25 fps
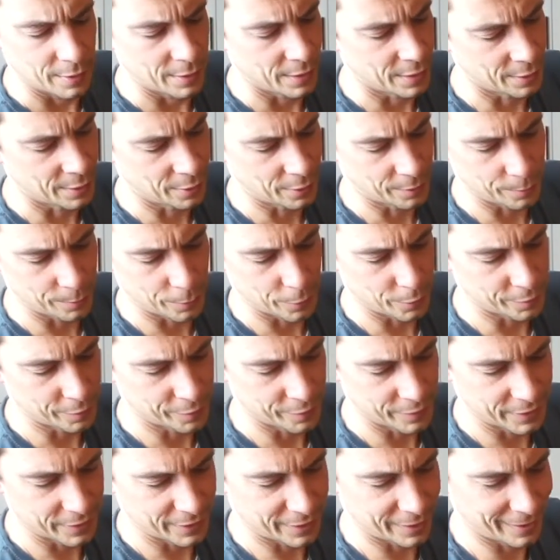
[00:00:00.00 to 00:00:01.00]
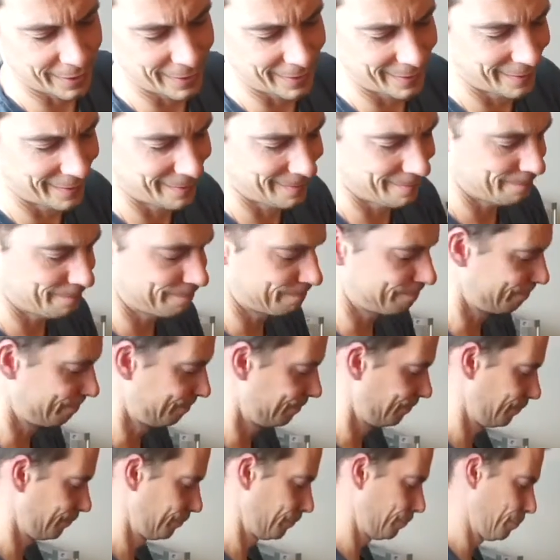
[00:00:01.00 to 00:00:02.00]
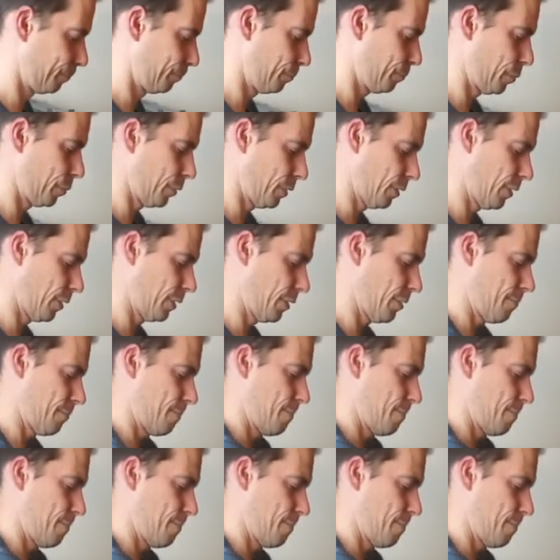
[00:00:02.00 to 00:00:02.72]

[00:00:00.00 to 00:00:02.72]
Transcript: And for that I am using